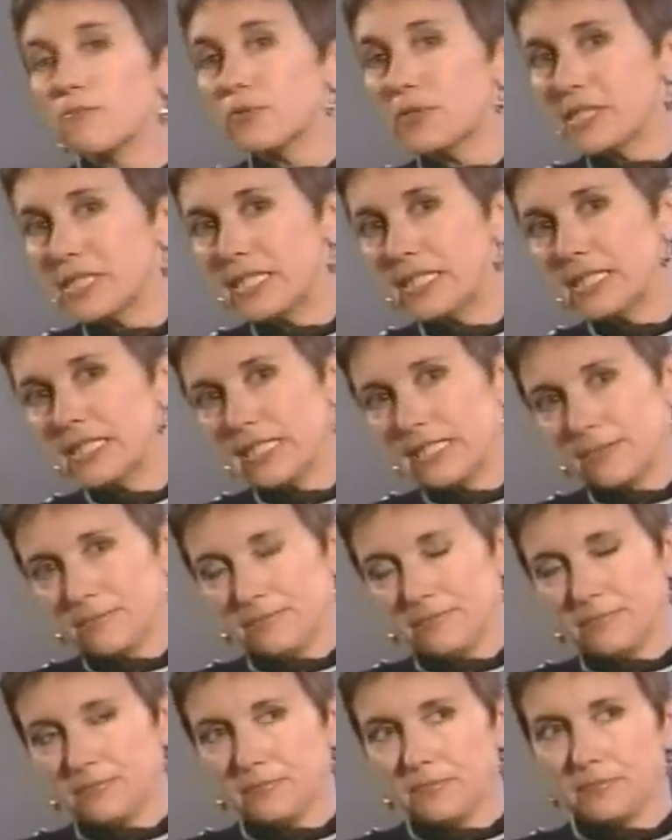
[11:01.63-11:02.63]

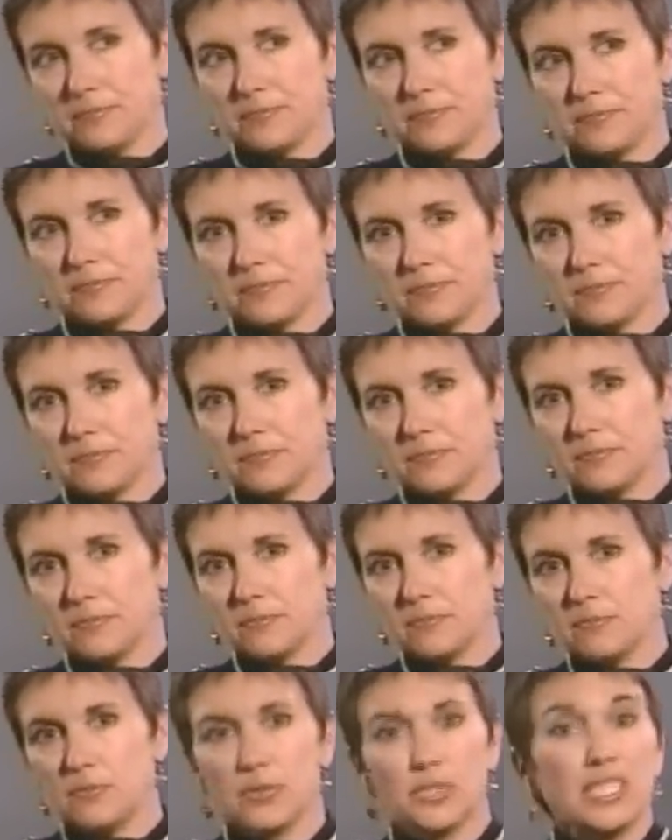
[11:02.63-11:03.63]
Pretending
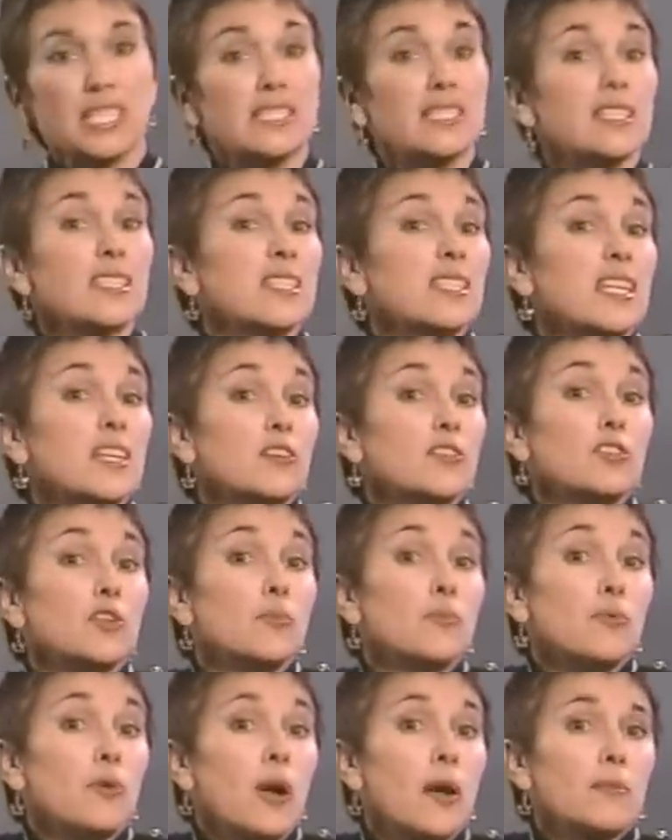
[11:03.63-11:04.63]
that there are
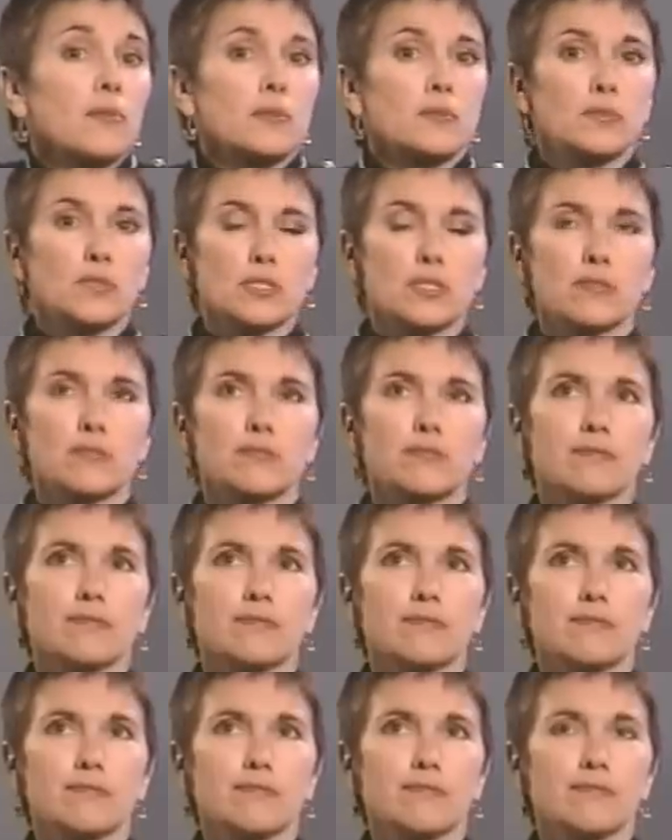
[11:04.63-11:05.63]
no problems.
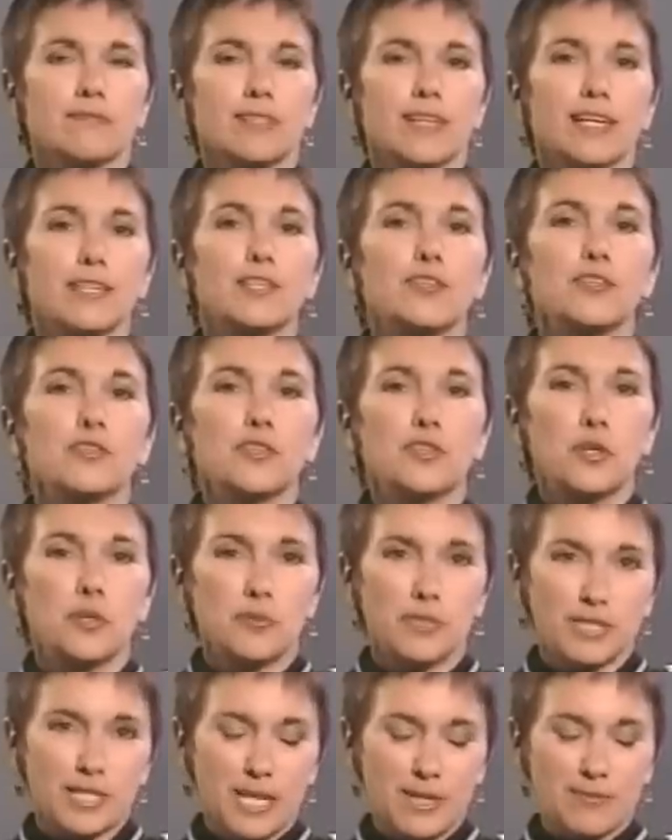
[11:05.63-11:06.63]
A little
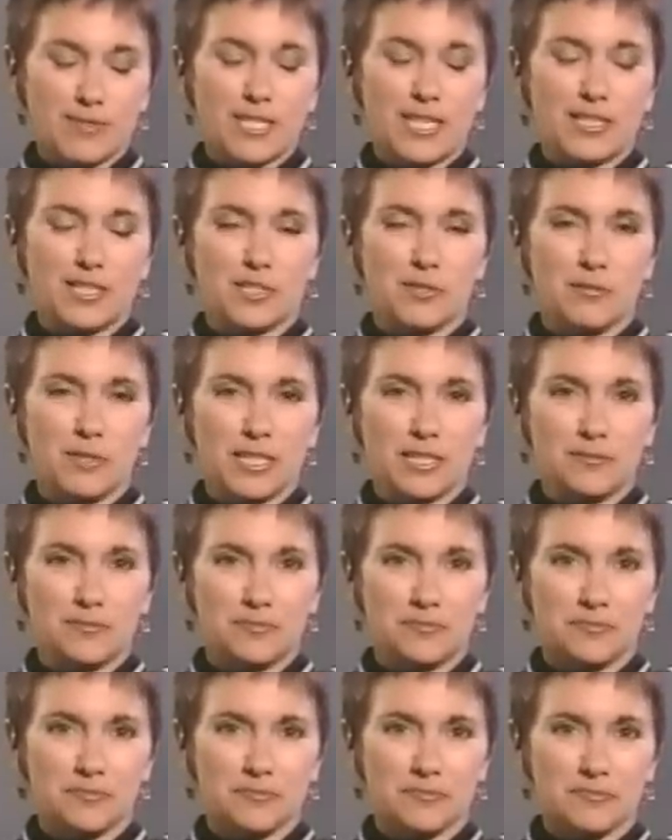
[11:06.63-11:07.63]
girl one time said to me,
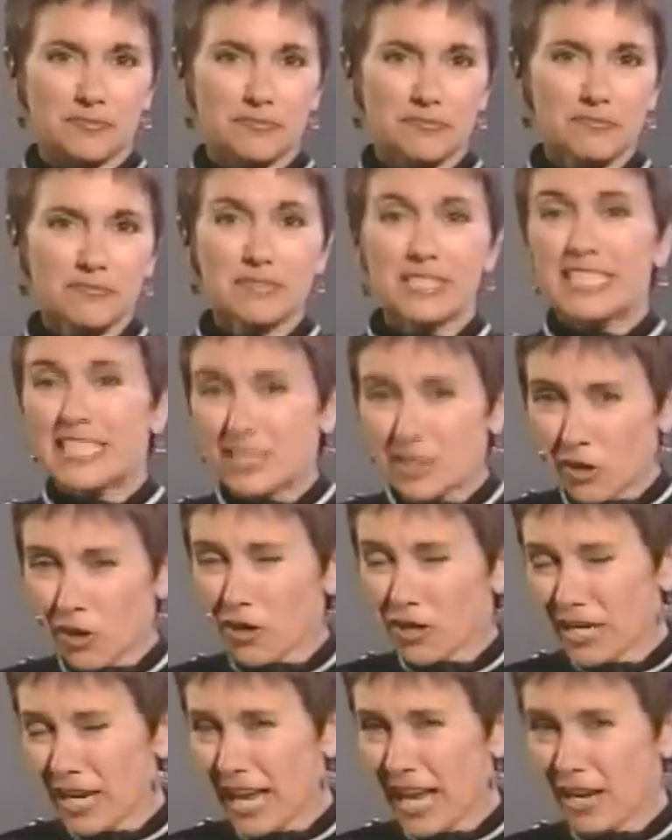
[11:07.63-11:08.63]
"In
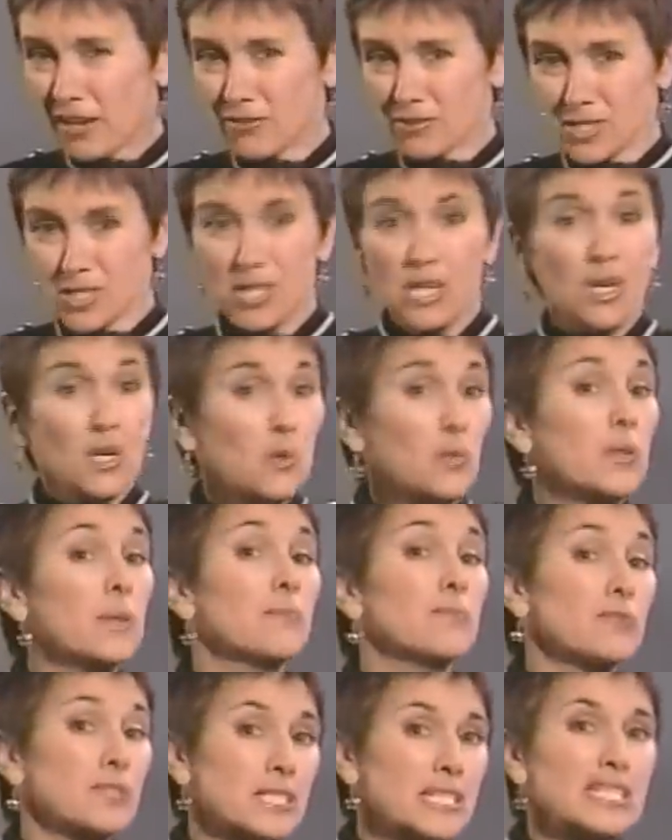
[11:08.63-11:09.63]
our house,
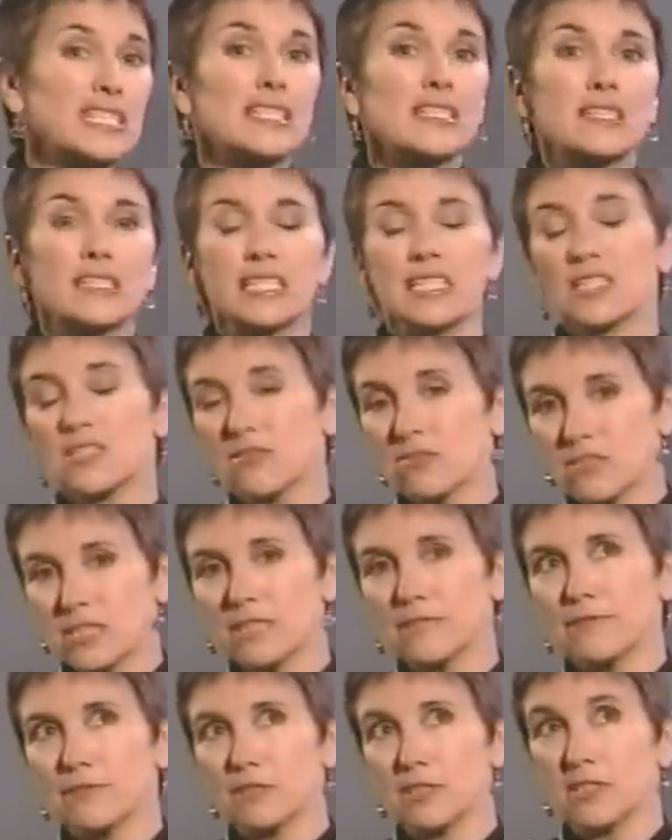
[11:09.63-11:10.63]
we pretend things are
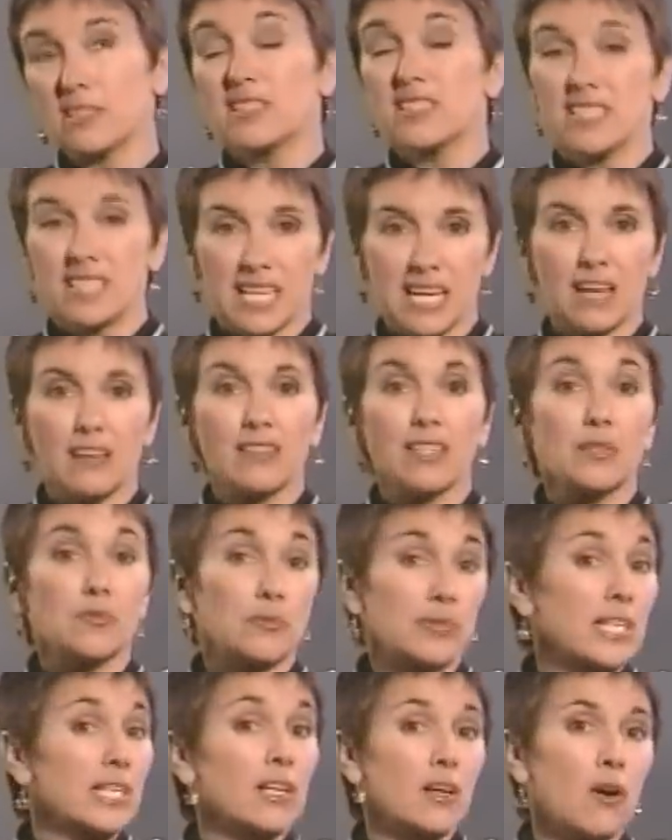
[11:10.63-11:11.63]
different than how they
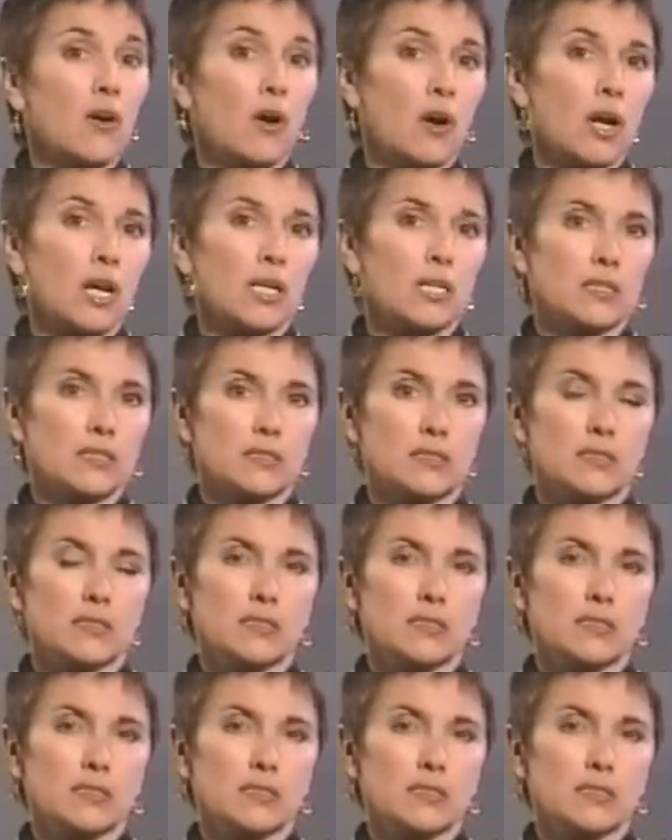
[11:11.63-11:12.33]
really are."